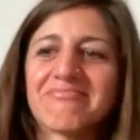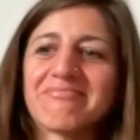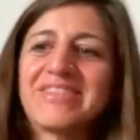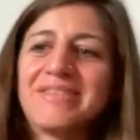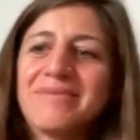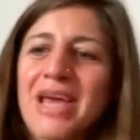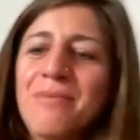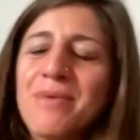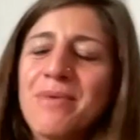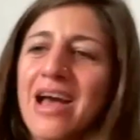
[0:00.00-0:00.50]

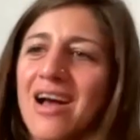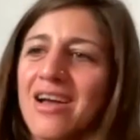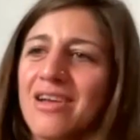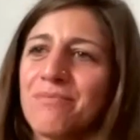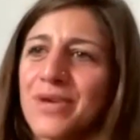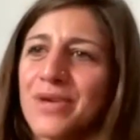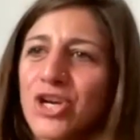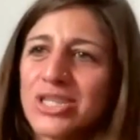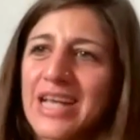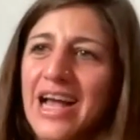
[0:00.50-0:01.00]
maybe
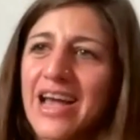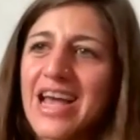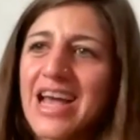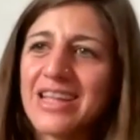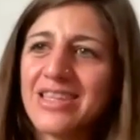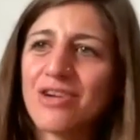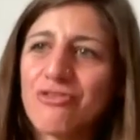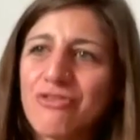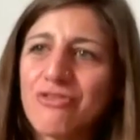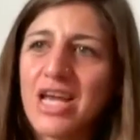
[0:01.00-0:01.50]
because I
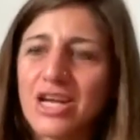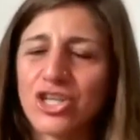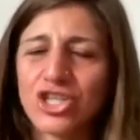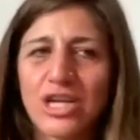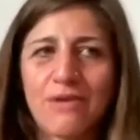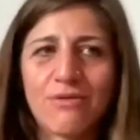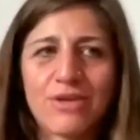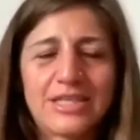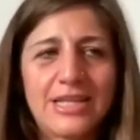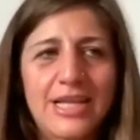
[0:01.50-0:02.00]
had the
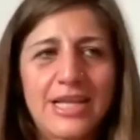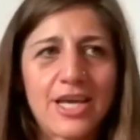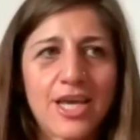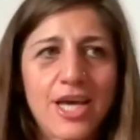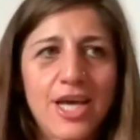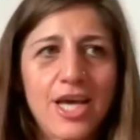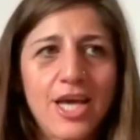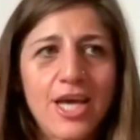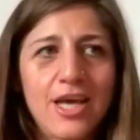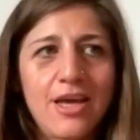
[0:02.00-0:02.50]
reaction, I was
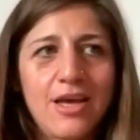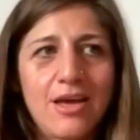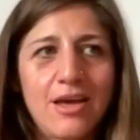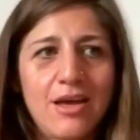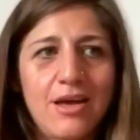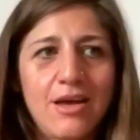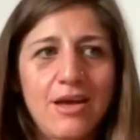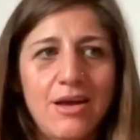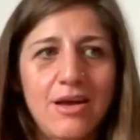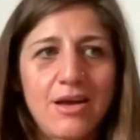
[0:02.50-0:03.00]
like,
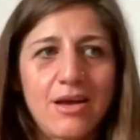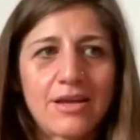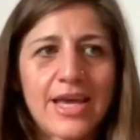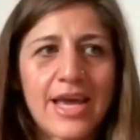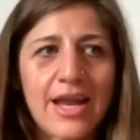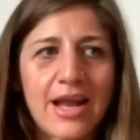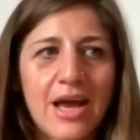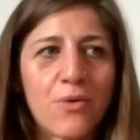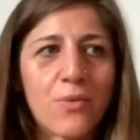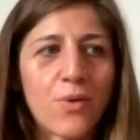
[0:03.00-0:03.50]

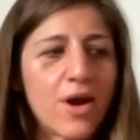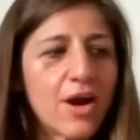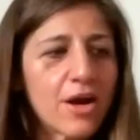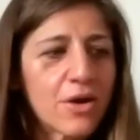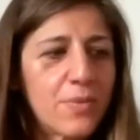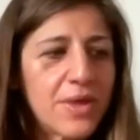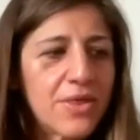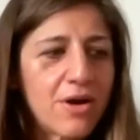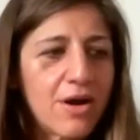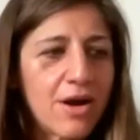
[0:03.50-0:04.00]
can I
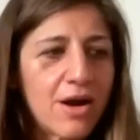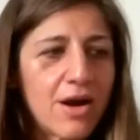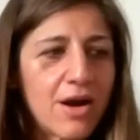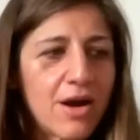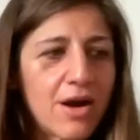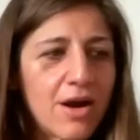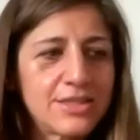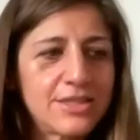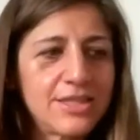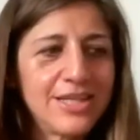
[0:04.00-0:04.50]
work with
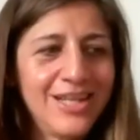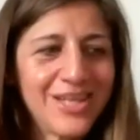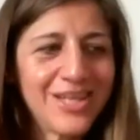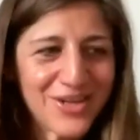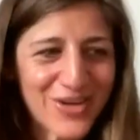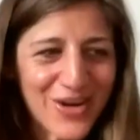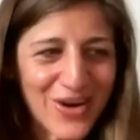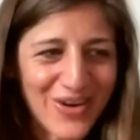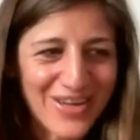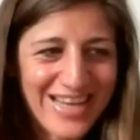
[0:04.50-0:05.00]
her
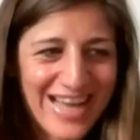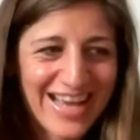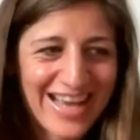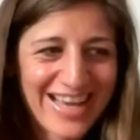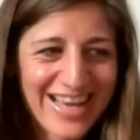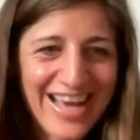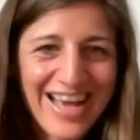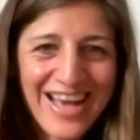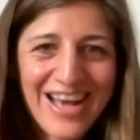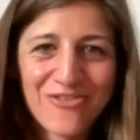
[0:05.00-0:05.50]
still,
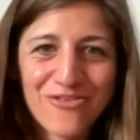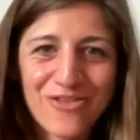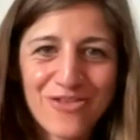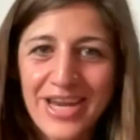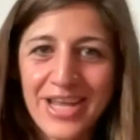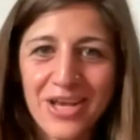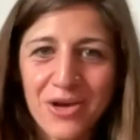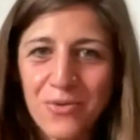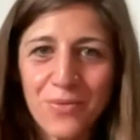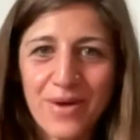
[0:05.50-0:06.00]
like
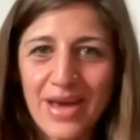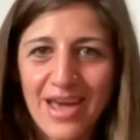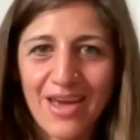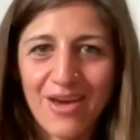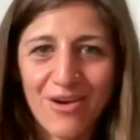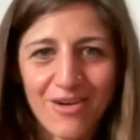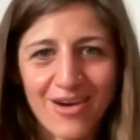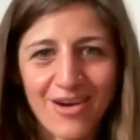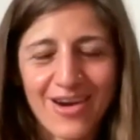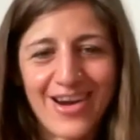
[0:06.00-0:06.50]
running
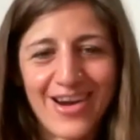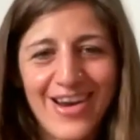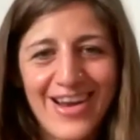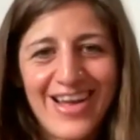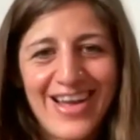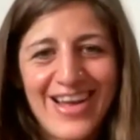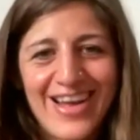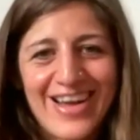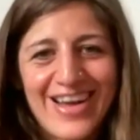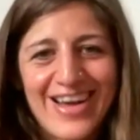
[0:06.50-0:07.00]
away or
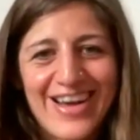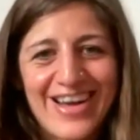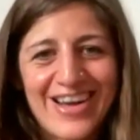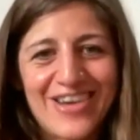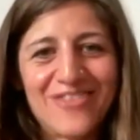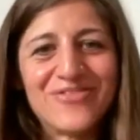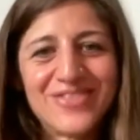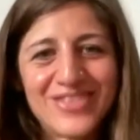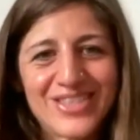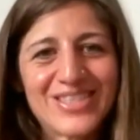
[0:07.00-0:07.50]

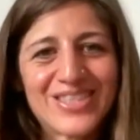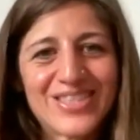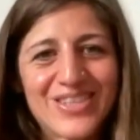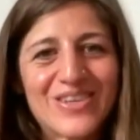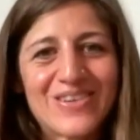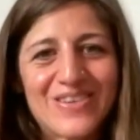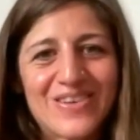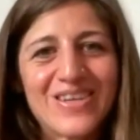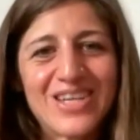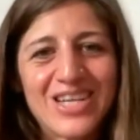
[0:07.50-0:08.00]

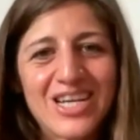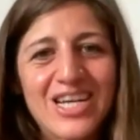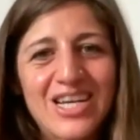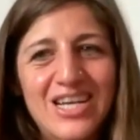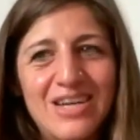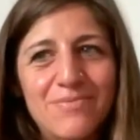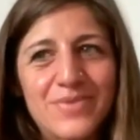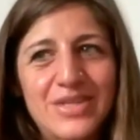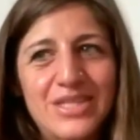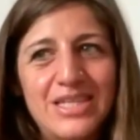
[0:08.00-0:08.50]

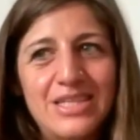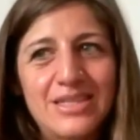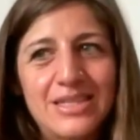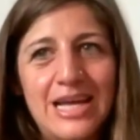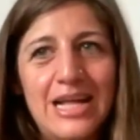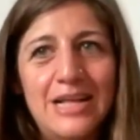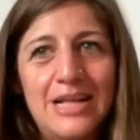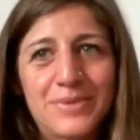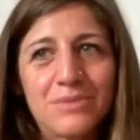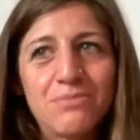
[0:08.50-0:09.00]
but it
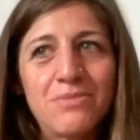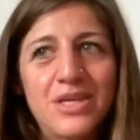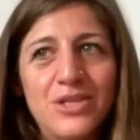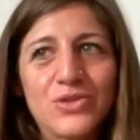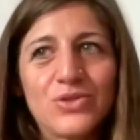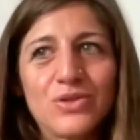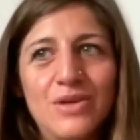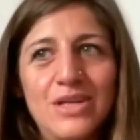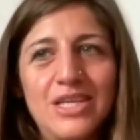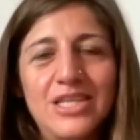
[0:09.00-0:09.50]
helps me
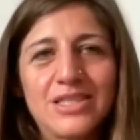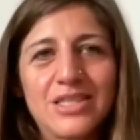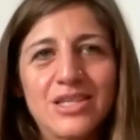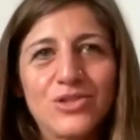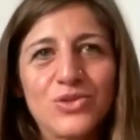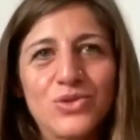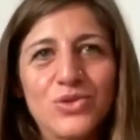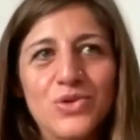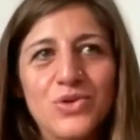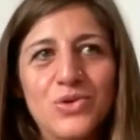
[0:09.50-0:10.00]
to
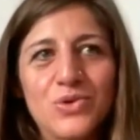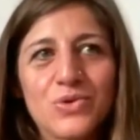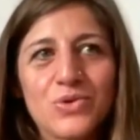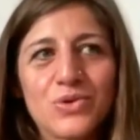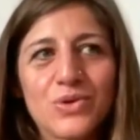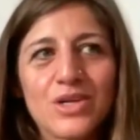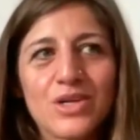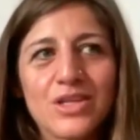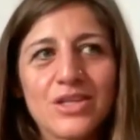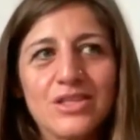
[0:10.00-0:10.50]
listen to
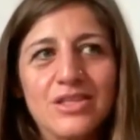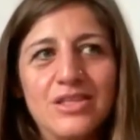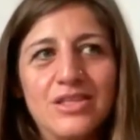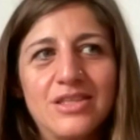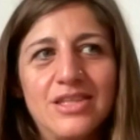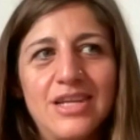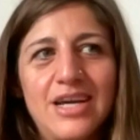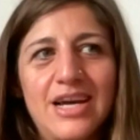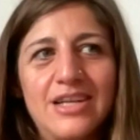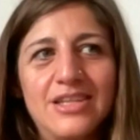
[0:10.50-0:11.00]
you
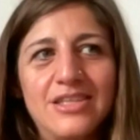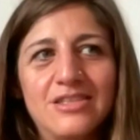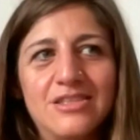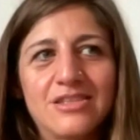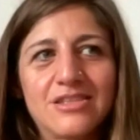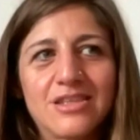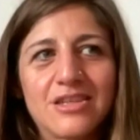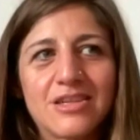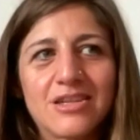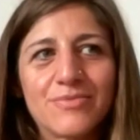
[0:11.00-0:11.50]
that
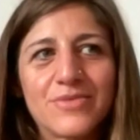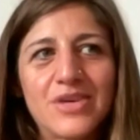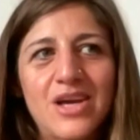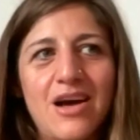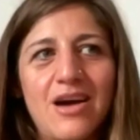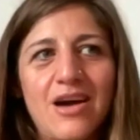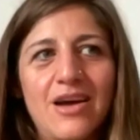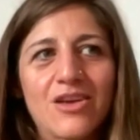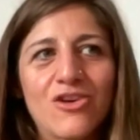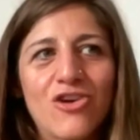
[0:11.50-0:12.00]

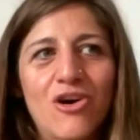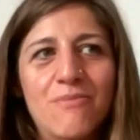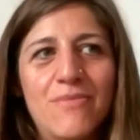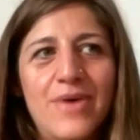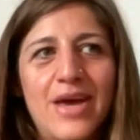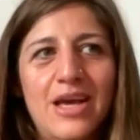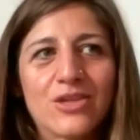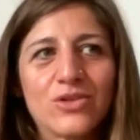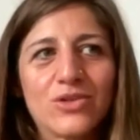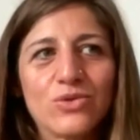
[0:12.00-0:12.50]
I come
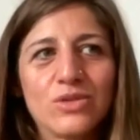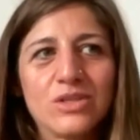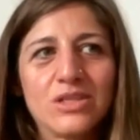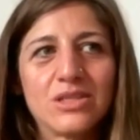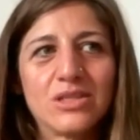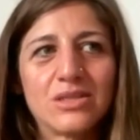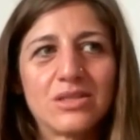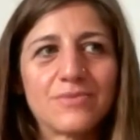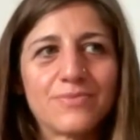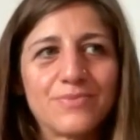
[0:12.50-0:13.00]
back to
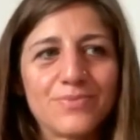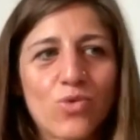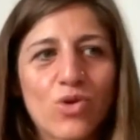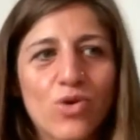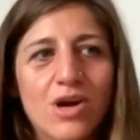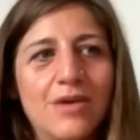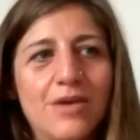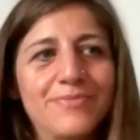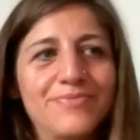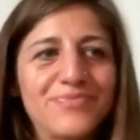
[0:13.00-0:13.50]
this
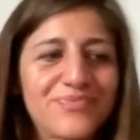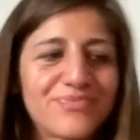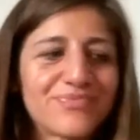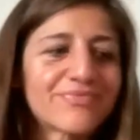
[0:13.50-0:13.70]
more,